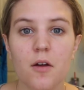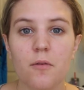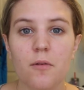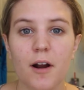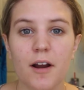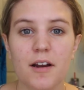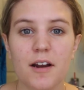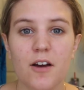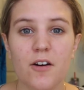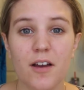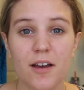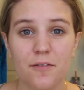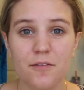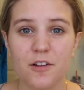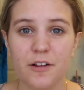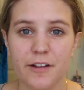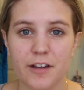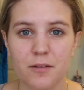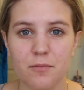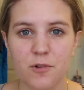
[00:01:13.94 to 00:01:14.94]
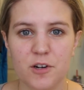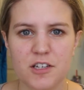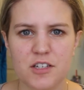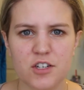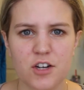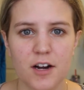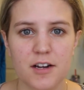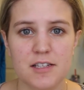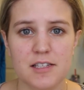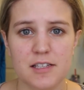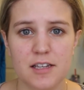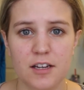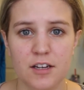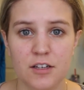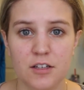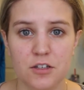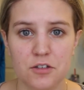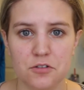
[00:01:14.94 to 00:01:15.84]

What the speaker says: Right now I have clean, moisturized skin.